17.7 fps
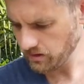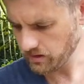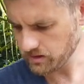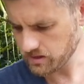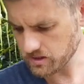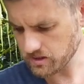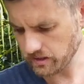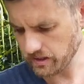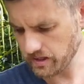
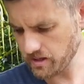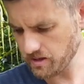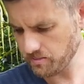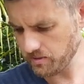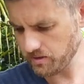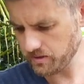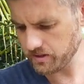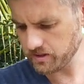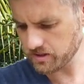and just lay
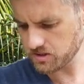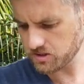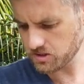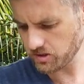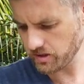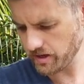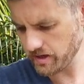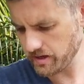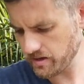them on this
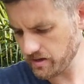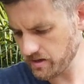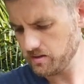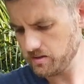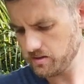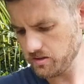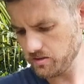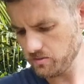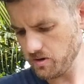tray
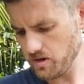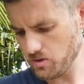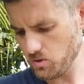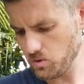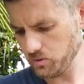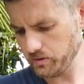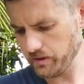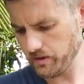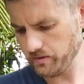to
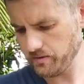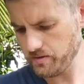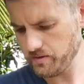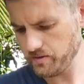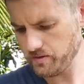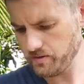cool down.